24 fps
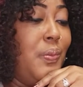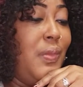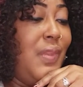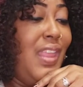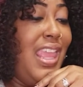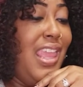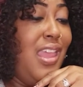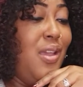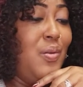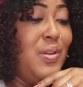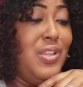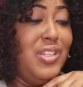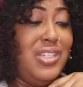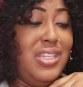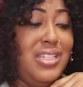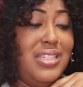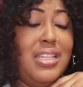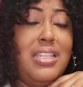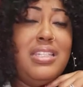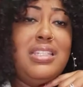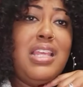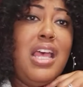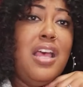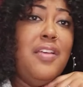it was just
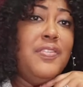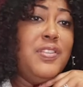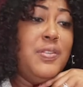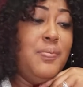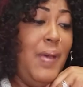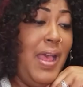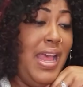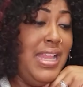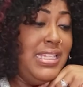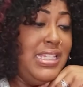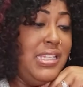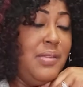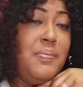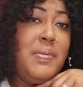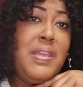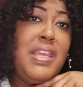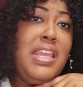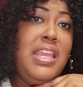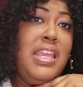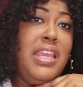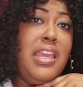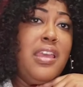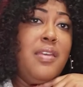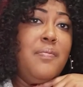a tough spot to
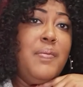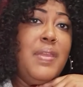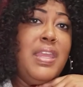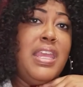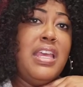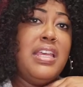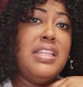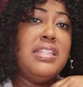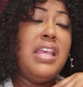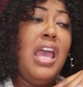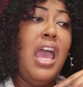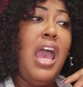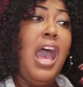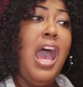be in because,